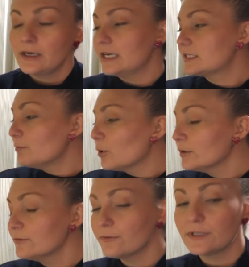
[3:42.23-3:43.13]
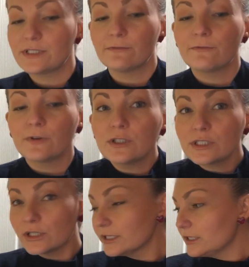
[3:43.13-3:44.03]
it's important for us to first
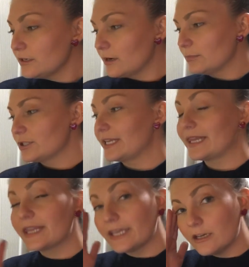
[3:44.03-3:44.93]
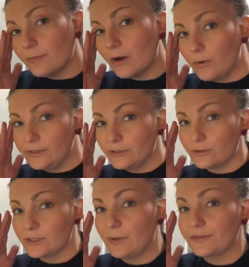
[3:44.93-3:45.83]
look at the numbers and think about what we
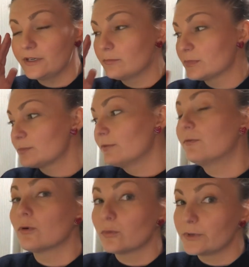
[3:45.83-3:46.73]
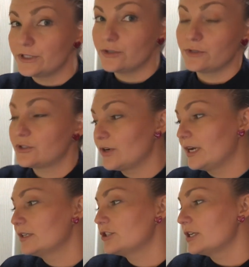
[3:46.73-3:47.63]
notice about the numbers before we choose a
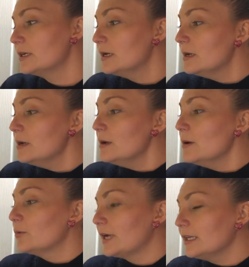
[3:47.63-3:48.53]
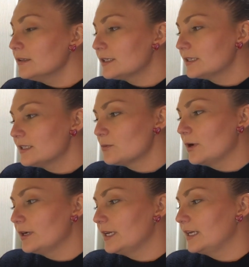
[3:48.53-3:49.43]
strategy. When I look at this
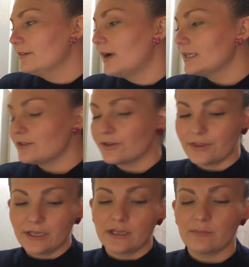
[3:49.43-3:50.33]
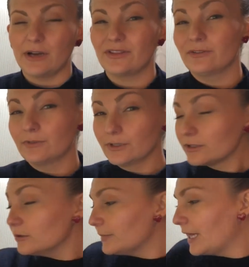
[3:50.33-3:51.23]
one, and if I start thinking about the
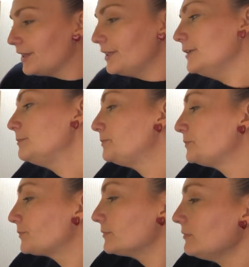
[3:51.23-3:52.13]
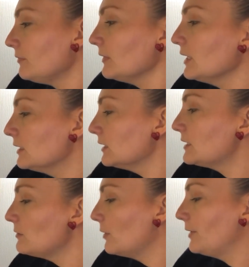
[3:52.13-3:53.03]
vertical method,
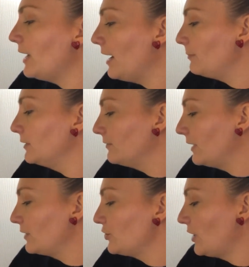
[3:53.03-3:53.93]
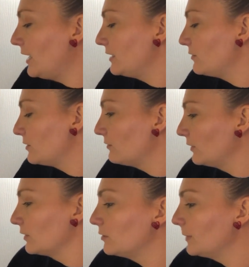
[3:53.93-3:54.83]
let's see what would happen if I tried to use the
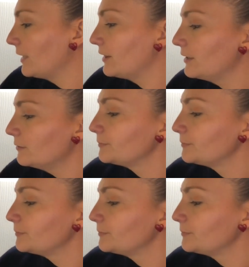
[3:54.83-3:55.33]
vertical method.